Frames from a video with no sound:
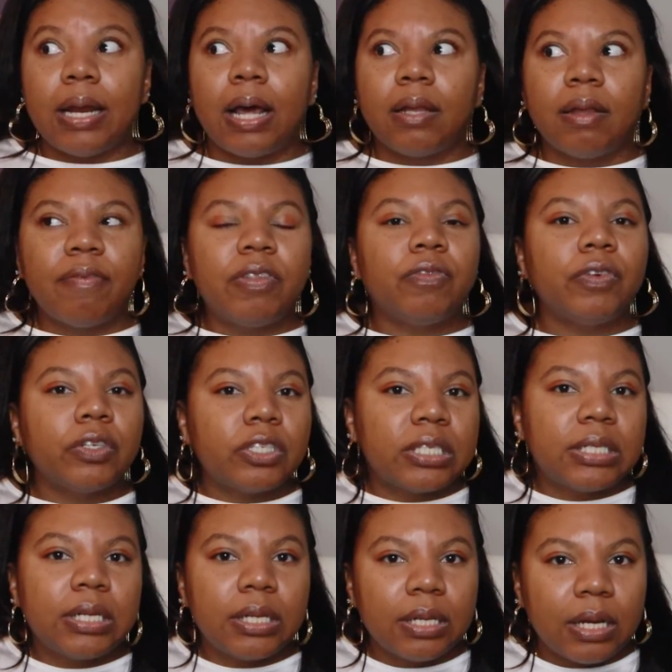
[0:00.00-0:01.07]
and I love the
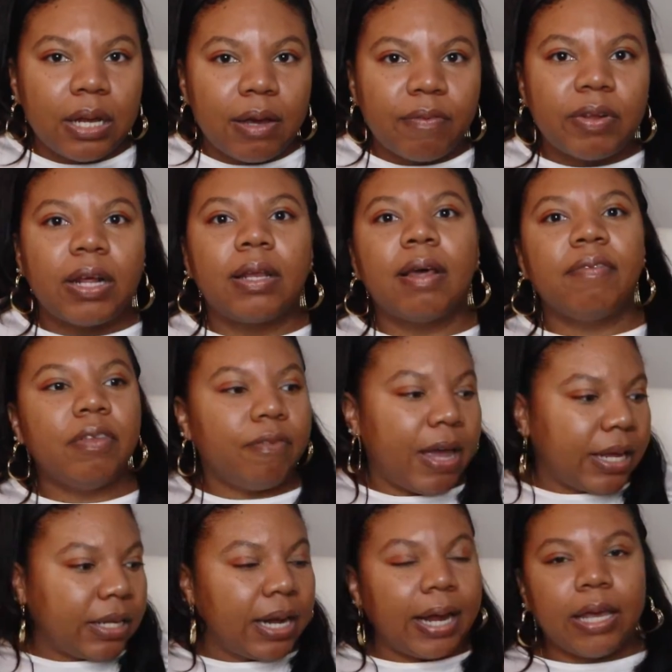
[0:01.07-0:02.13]
versatility of it. I love the
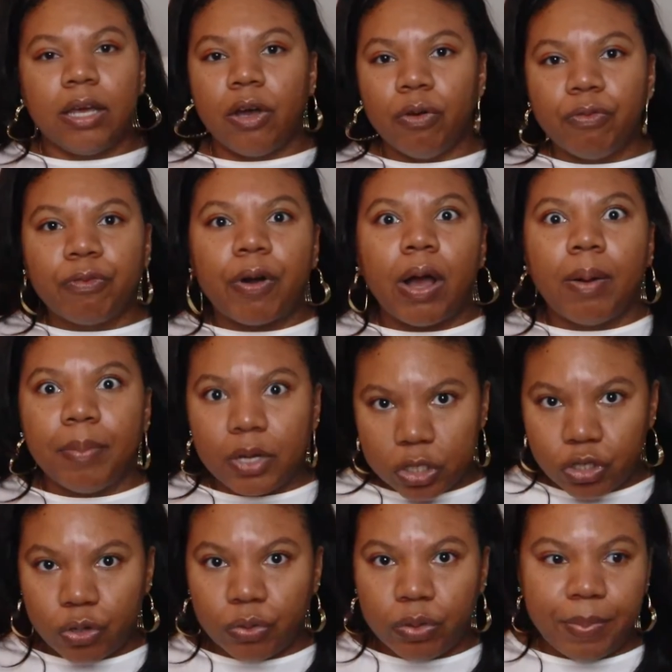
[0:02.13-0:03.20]
fact that I can go from
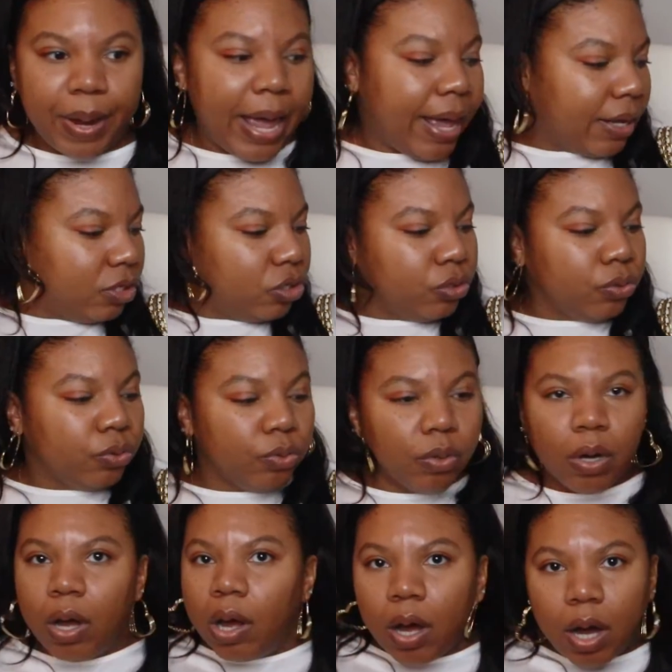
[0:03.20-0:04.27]
a shoulder bag to
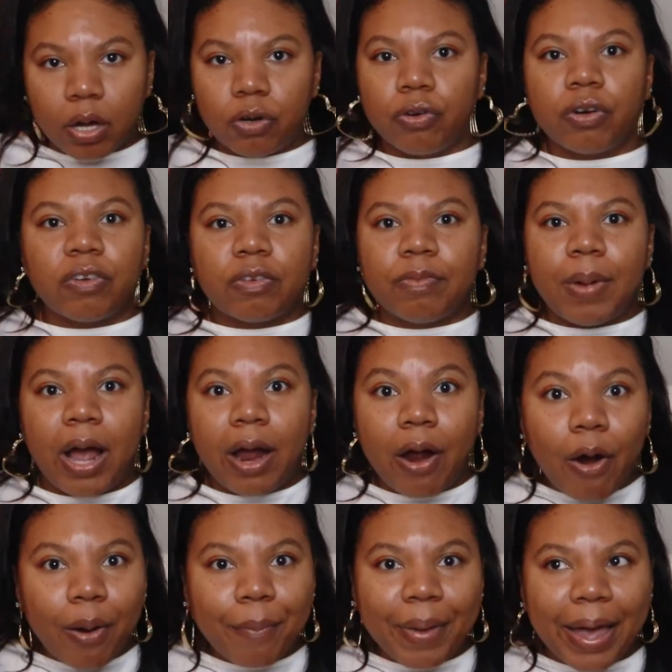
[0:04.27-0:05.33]
a crook of my
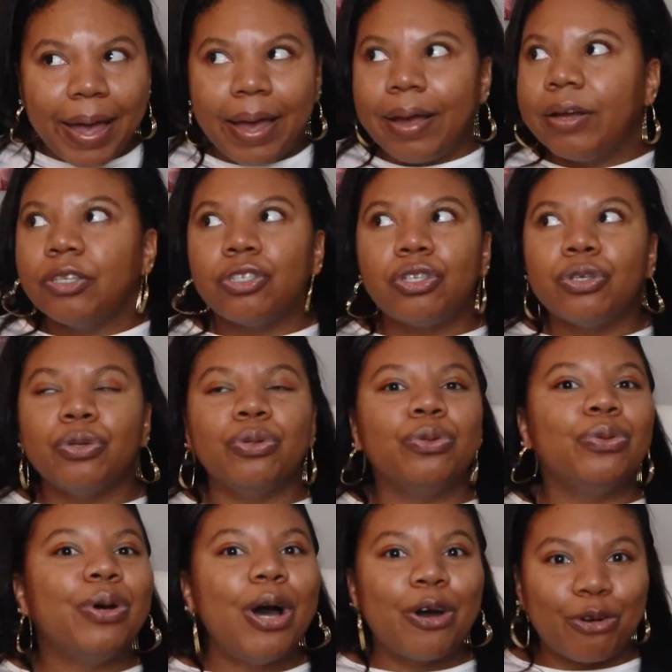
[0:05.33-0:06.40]
arm bag
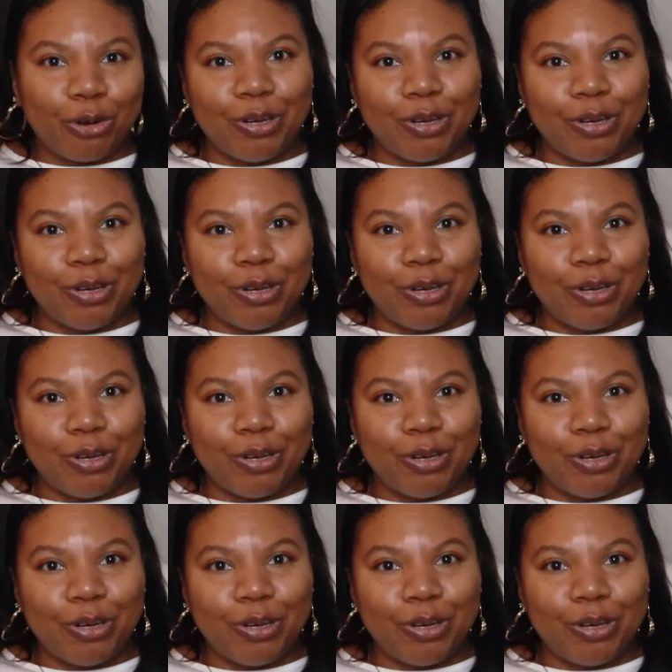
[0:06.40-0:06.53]
to a